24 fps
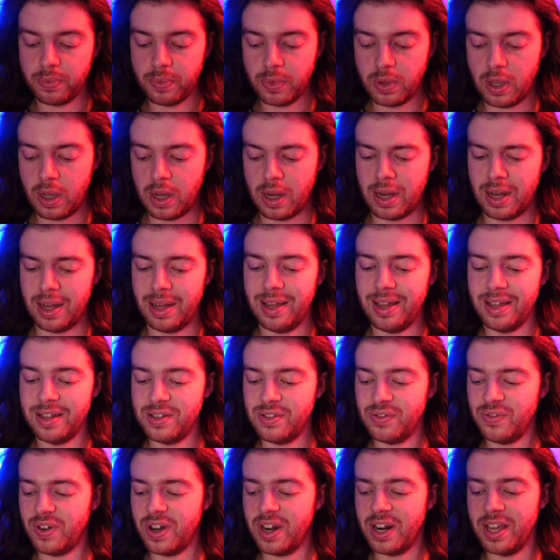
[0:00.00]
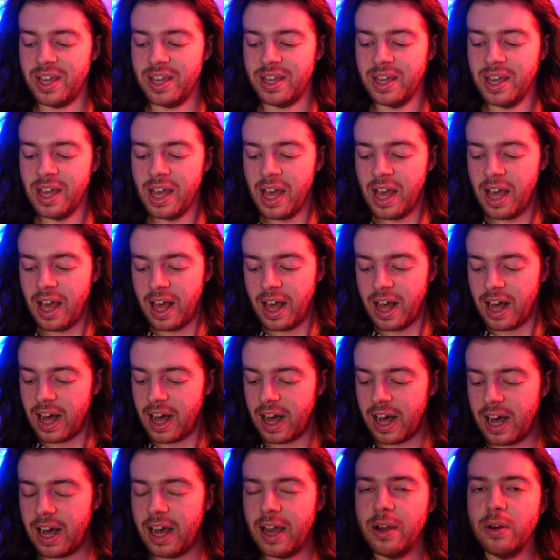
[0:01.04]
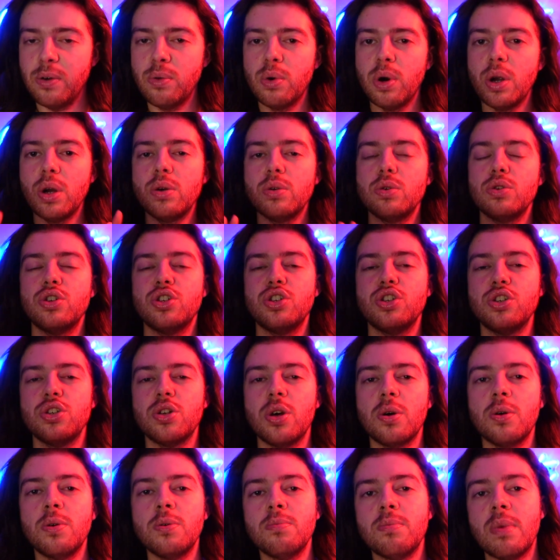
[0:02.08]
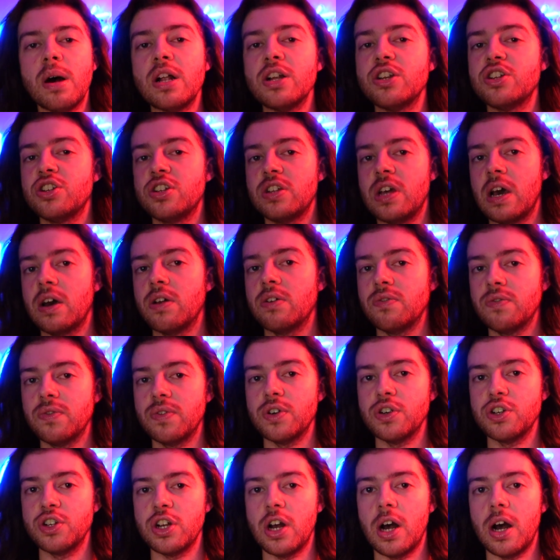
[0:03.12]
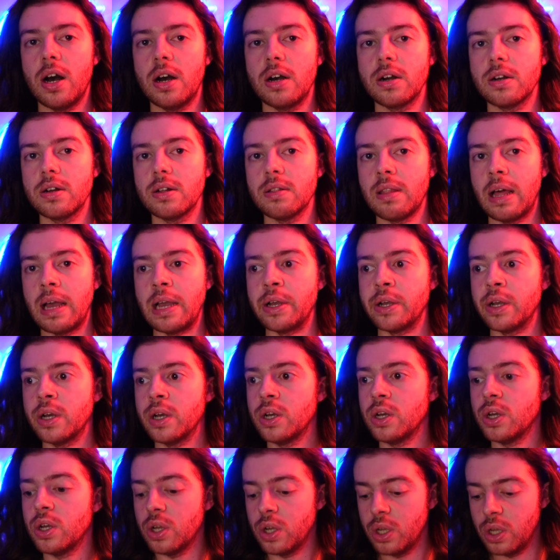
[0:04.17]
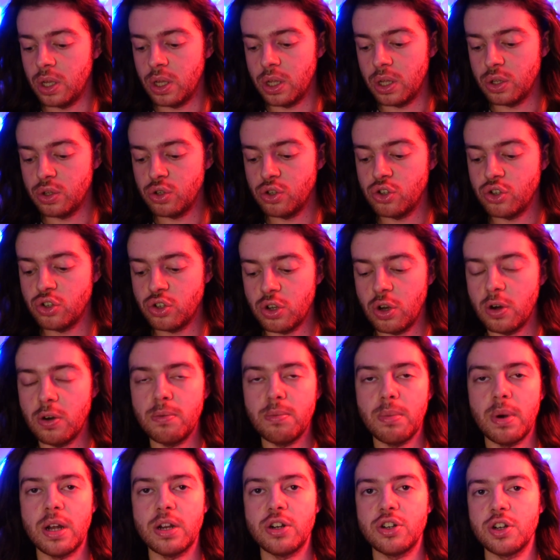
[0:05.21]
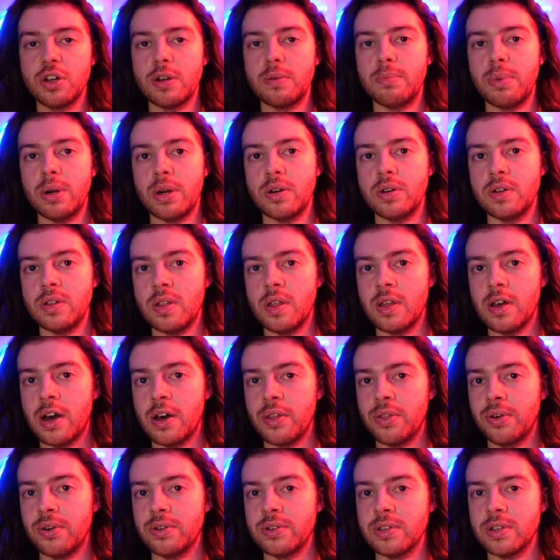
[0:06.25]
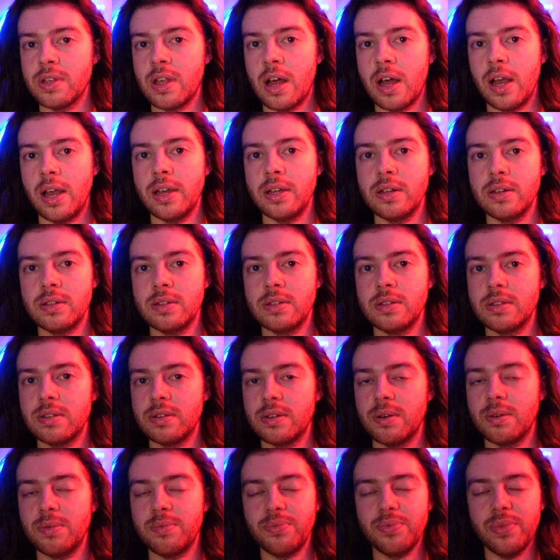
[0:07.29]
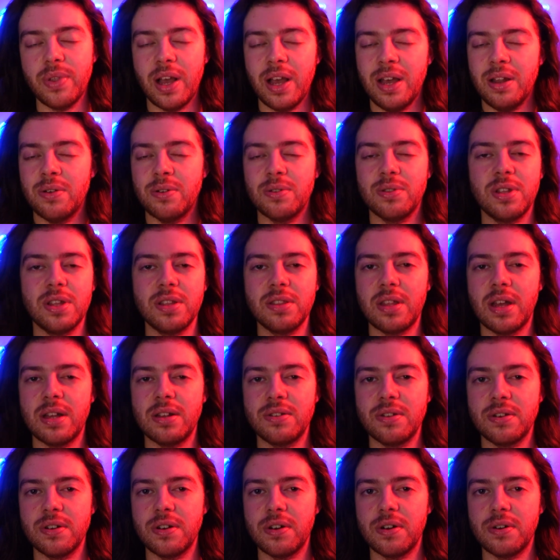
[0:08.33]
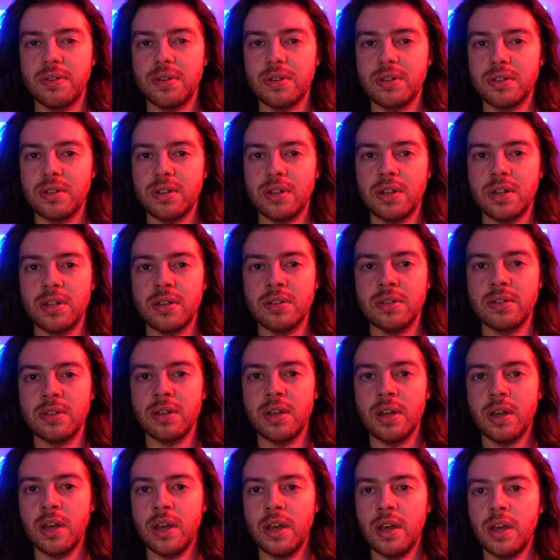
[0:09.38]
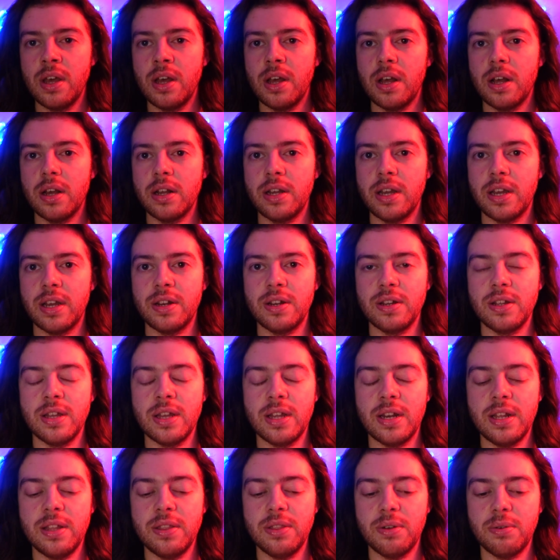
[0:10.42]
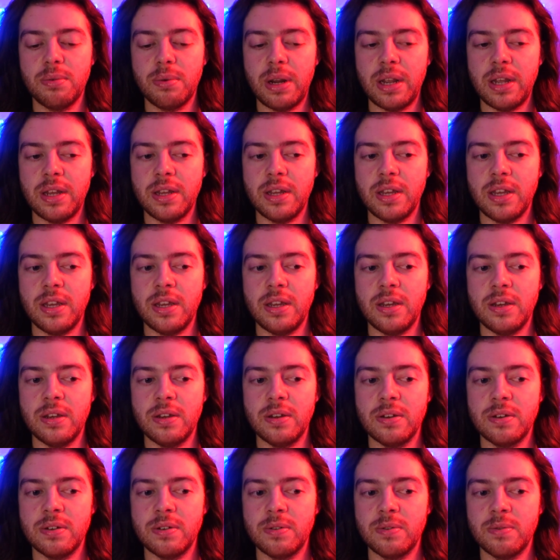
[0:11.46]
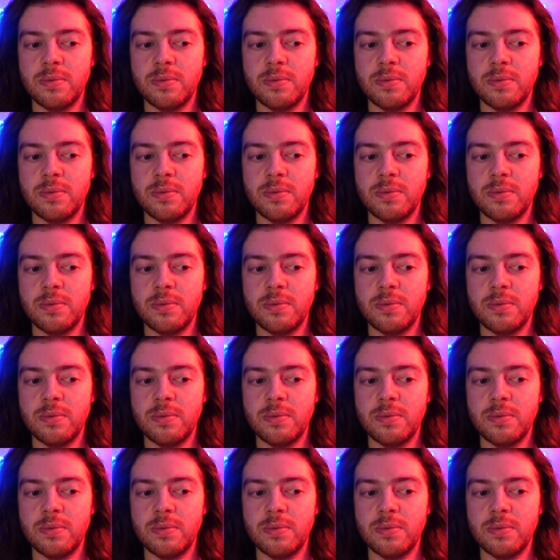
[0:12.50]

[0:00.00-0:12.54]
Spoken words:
Yeah, it's funny. I wrote so much down for shock, like so much compared to the other slides. So I don't think that's a coincidence. Again, getting the Reiki.